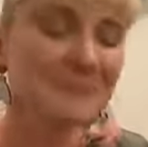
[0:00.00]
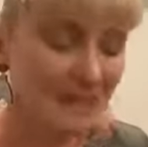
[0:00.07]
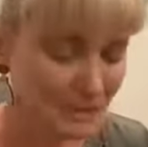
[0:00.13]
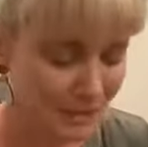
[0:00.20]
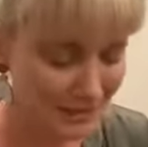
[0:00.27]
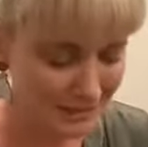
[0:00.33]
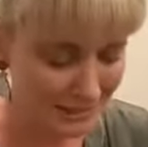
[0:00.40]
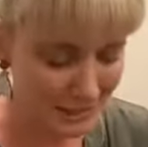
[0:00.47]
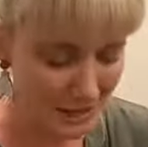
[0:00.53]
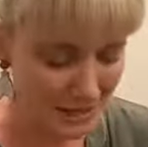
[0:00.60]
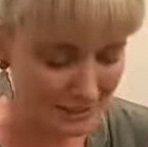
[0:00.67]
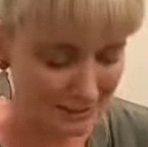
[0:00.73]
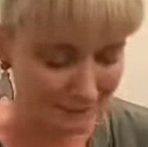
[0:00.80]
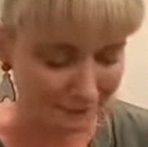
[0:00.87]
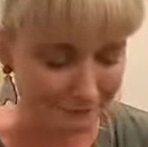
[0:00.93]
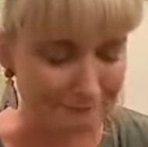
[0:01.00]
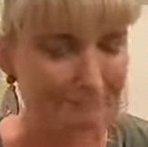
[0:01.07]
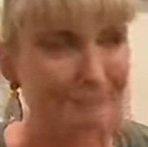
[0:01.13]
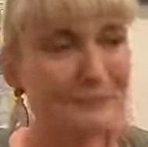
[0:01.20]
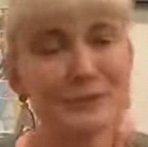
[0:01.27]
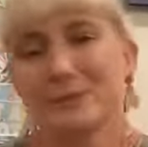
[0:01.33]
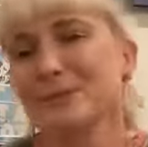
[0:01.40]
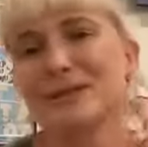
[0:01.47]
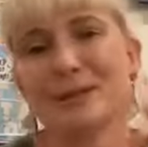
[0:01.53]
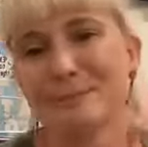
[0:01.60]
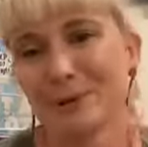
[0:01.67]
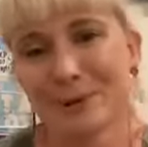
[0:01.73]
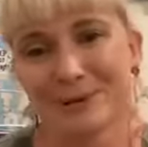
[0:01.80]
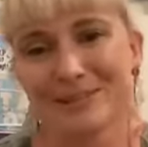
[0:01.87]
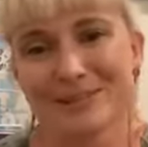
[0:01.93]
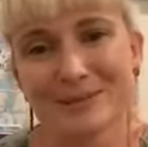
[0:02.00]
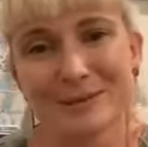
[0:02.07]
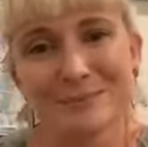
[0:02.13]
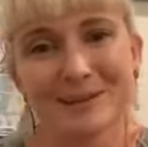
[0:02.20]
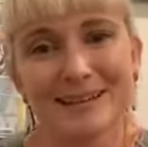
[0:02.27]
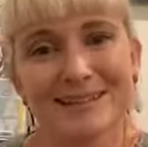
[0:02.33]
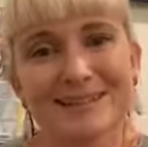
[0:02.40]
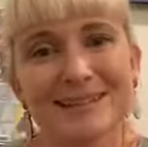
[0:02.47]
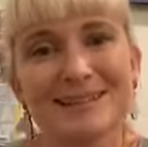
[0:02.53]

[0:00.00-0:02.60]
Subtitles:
just kind of doing your personal best.